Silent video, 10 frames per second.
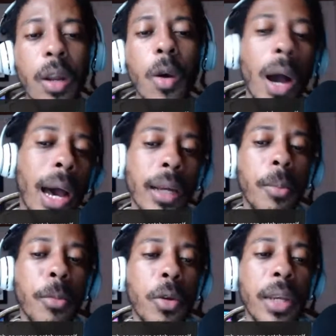know how to
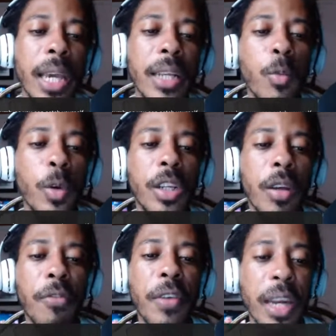communicate what
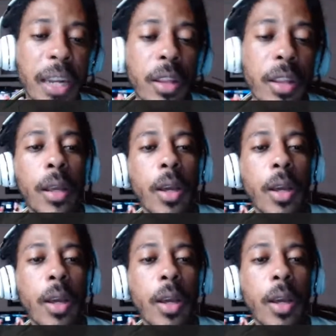you're feeling